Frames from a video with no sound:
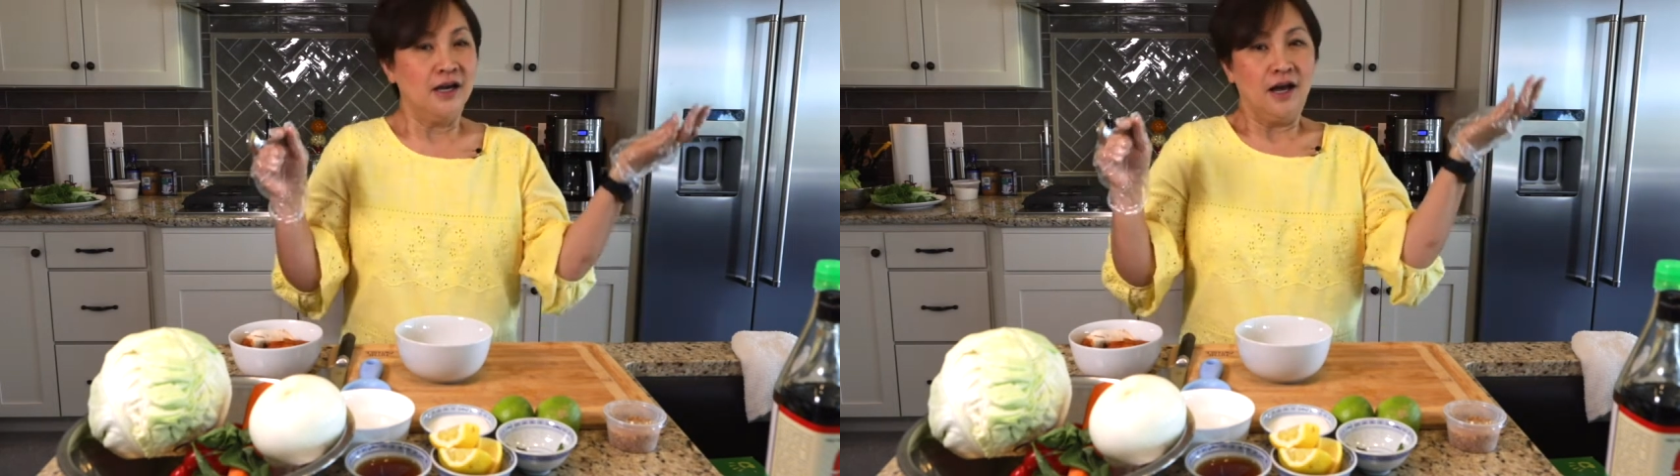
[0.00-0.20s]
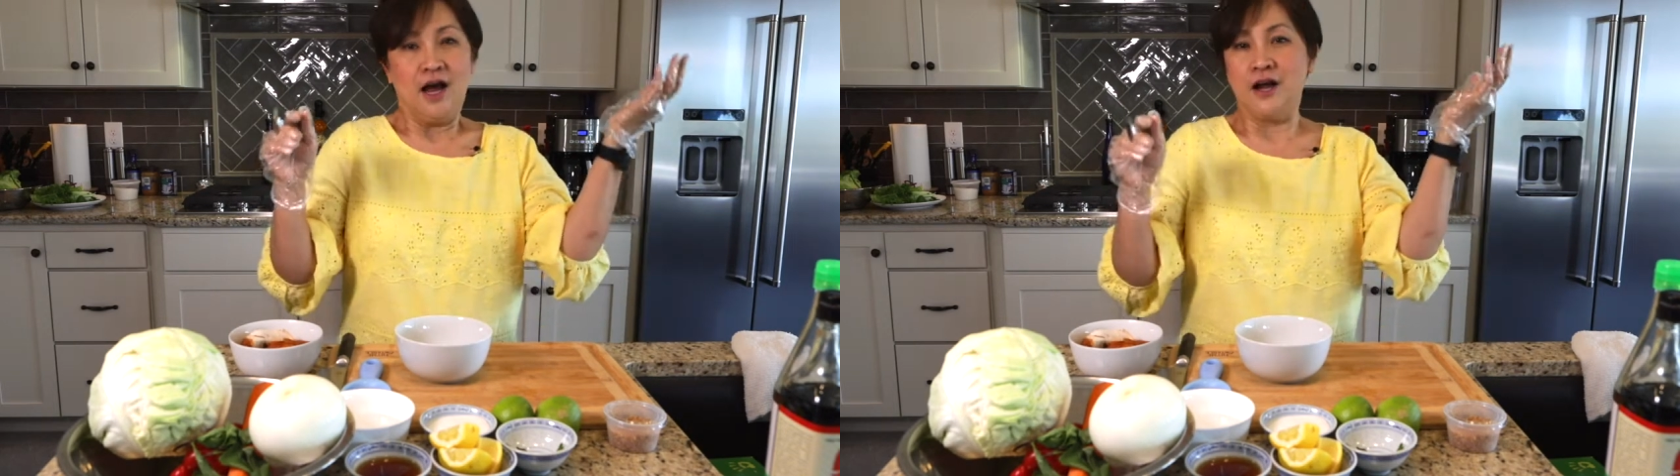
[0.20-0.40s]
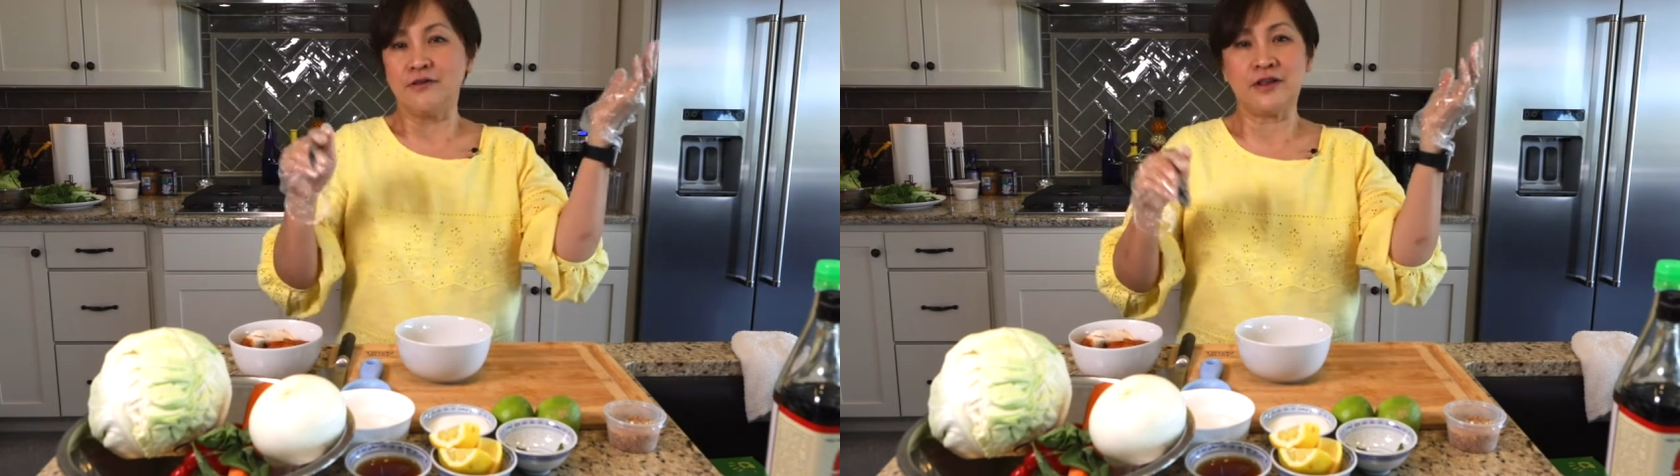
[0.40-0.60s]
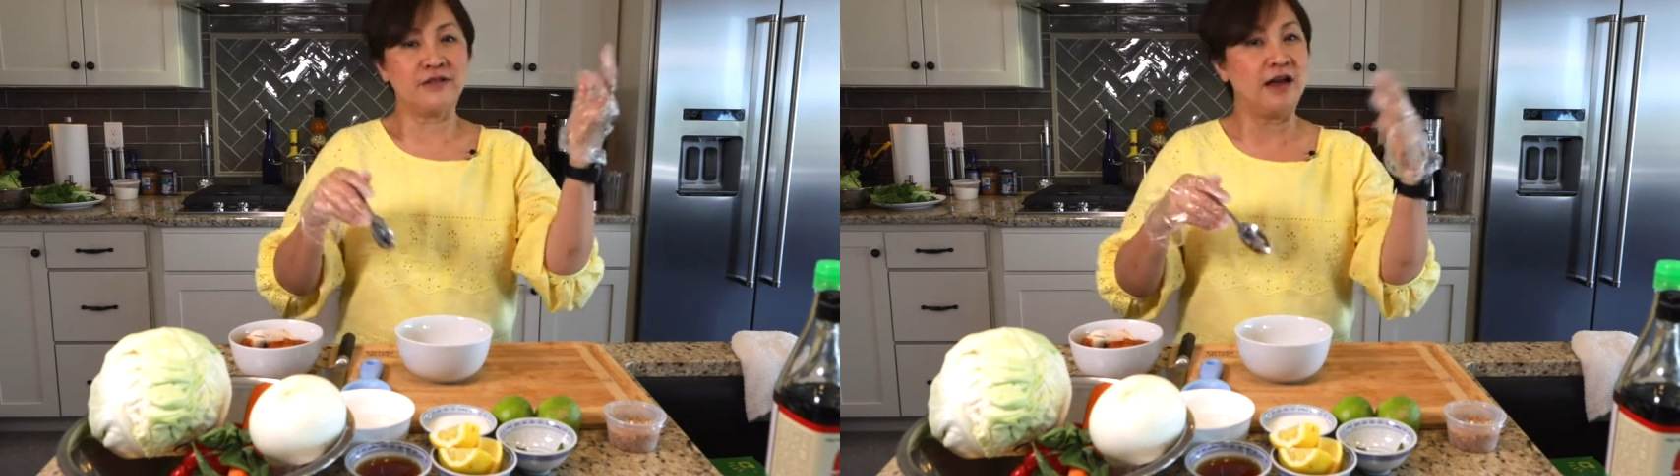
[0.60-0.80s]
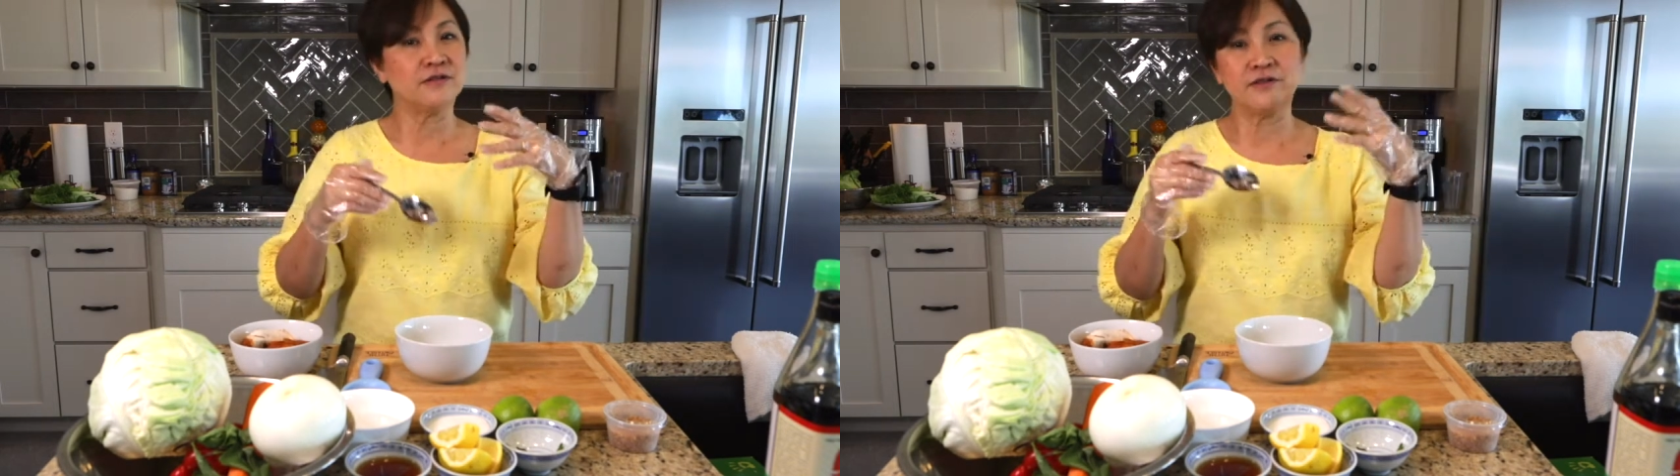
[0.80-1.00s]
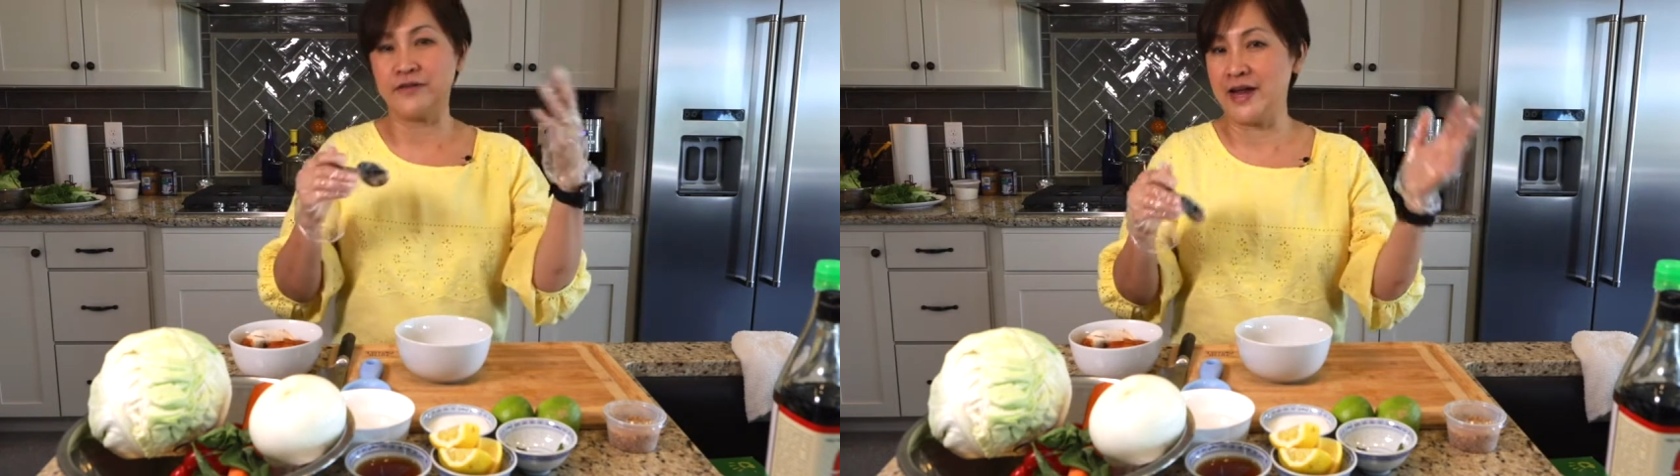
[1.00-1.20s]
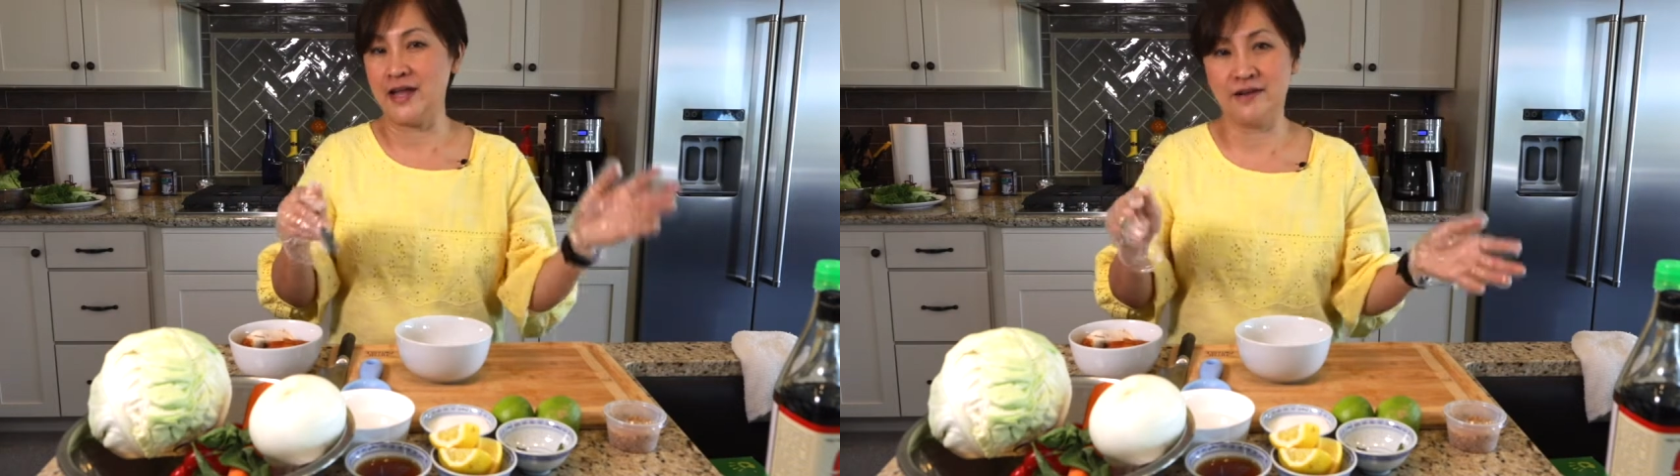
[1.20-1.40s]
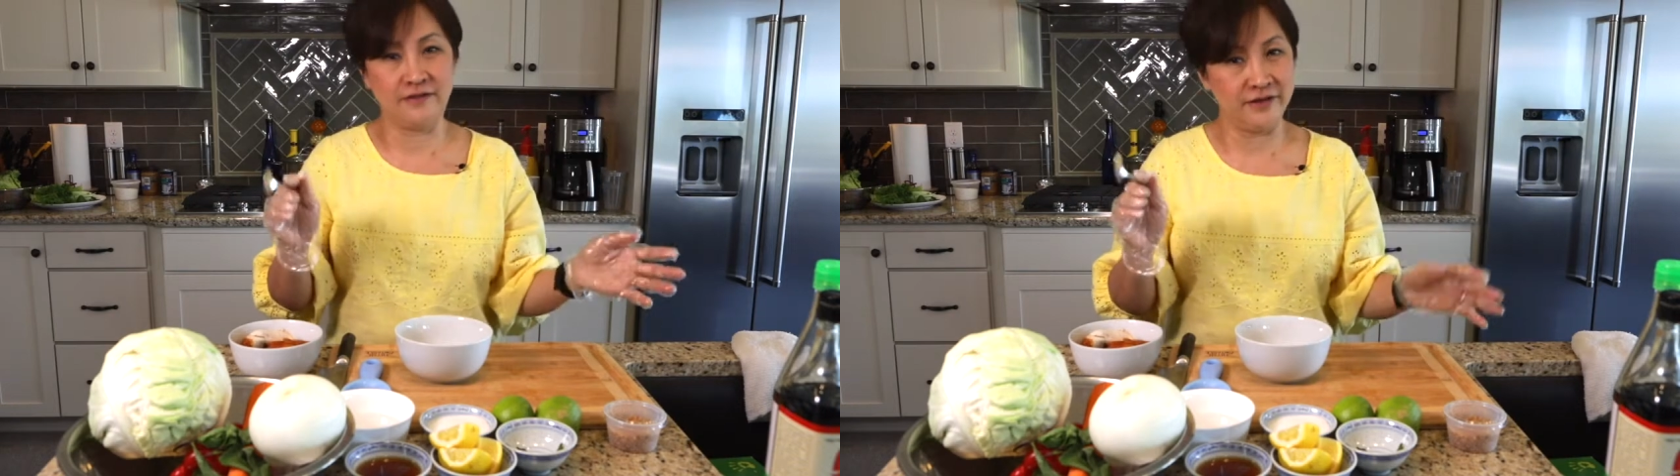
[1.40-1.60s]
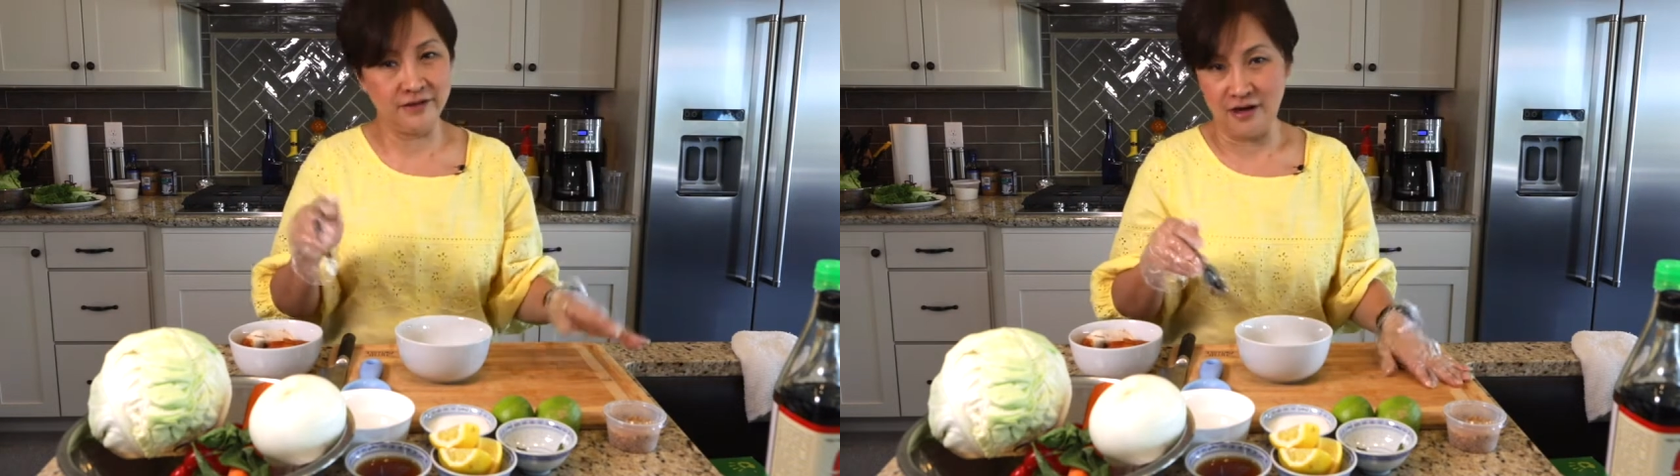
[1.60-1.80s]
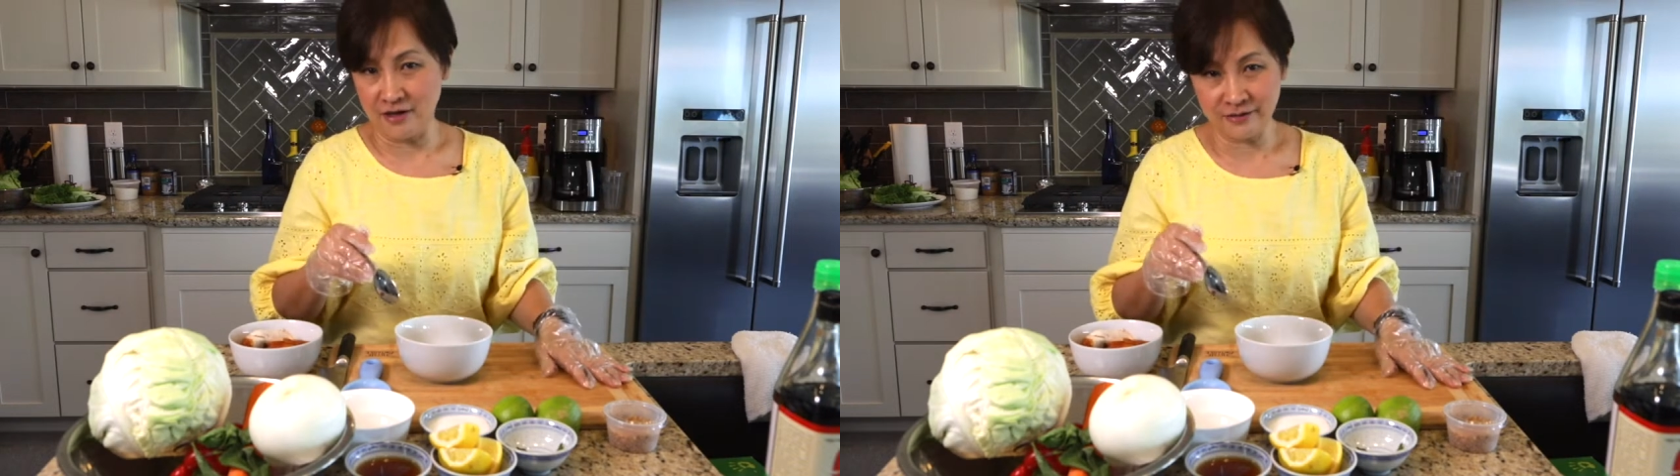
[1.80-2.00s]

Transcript: hundreds of thousands of gallons of the sauce